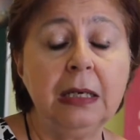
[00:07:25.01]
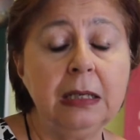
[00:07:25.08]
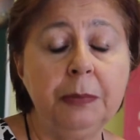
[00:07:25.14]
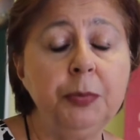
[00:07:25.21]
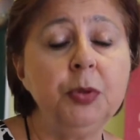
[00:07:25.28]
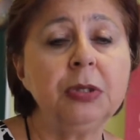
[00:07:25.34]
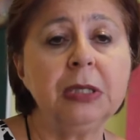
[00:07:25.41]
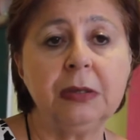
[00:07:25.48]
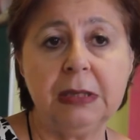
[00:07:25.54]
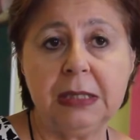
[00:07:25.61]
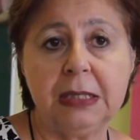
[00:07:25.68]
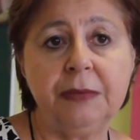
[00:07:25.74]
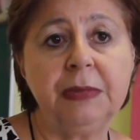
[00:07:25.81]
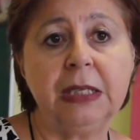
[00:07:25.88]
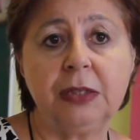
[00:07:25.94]
abuser
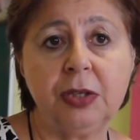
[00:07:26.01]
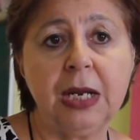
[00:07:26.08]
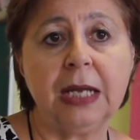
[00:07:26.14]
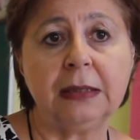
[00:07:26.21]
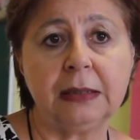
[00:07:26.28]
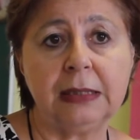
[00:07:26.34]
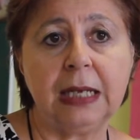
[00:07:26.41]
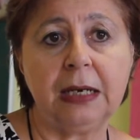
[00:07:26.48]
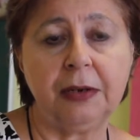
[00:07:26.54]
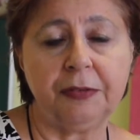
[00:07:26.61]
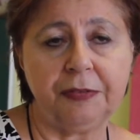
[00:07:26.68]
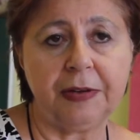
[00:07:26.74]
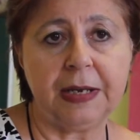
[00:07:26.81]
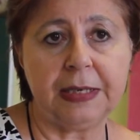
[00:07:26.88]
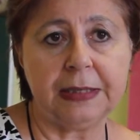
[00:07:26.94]
received the $300
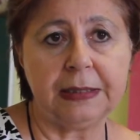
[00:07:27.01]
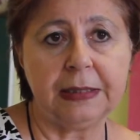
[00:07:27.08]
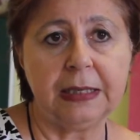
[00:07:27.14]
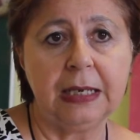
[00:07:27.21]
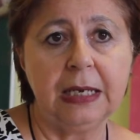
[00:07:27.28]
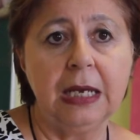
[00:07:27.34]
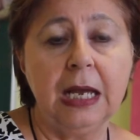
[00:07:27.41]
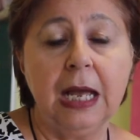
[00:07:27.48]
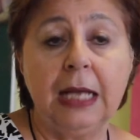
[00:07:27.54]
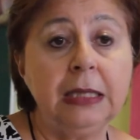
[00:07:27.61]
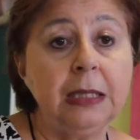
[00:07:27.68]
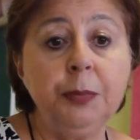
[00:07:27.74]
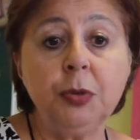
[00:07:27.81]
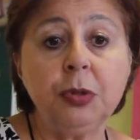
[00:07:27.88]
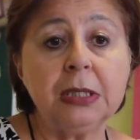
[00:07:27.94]
fine. And the
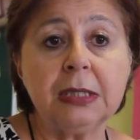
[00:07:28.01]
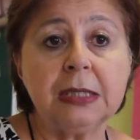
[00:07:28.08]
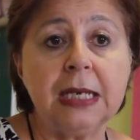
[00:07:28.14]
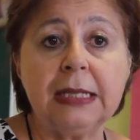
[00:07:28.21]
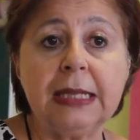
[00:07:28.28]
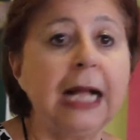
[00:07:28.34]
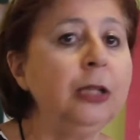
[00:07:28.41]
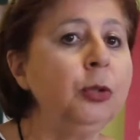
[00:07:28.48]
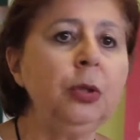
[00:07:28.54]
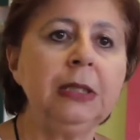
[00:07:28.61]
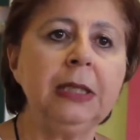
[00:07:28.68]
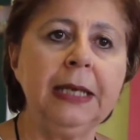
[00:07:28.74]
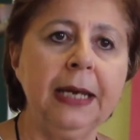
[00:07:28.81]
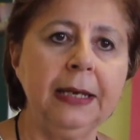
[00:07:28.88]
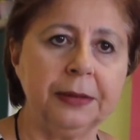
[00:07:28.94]
abuser said, I'll do it
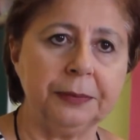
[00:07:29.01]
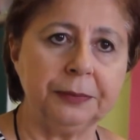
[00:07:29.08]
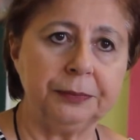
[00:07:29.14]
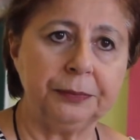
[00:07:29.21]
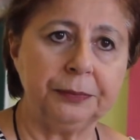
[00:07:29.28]
again.